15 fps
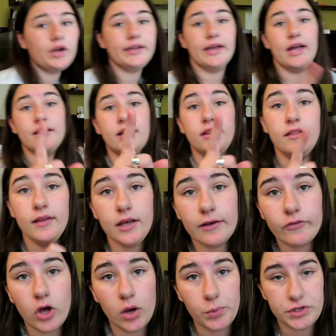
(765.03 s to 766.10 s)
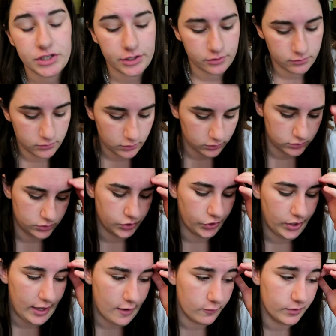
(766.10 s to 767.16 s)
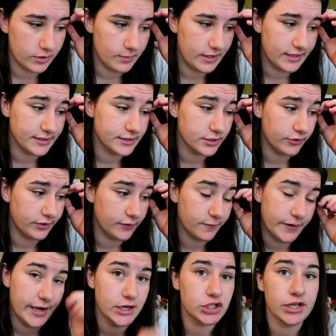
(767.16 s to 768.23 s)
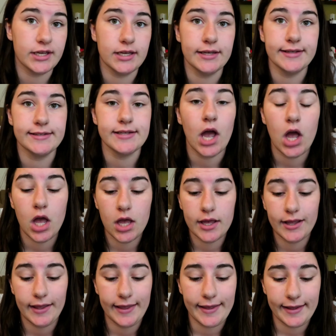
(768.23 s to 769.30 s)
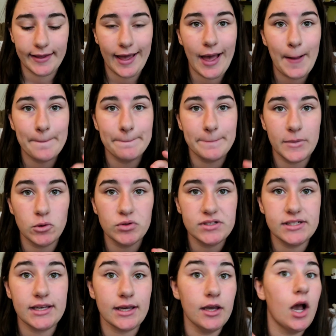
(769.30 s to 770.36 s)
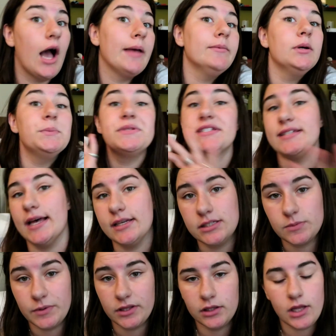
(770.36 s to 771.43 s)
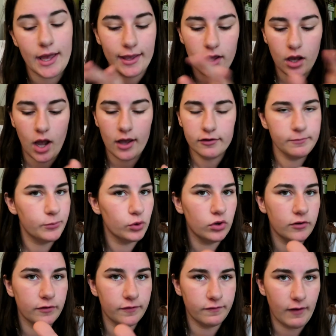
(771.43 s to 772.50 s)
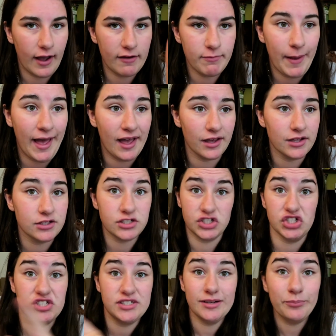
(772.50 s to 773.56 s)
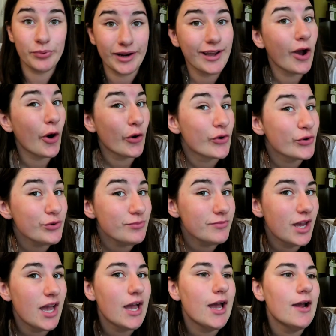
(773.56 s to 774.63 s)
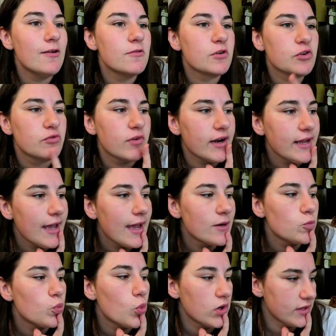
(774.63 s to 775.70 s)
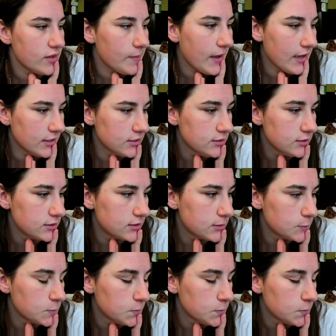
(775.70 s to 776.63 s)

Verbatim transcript: Oh yeah, another thing I got which I don't have with me because they're in the fridge is Kit Kat milk tea. I'm obsessed with, like, I bought 5 packets just to bring home. Ready aim one of the packets,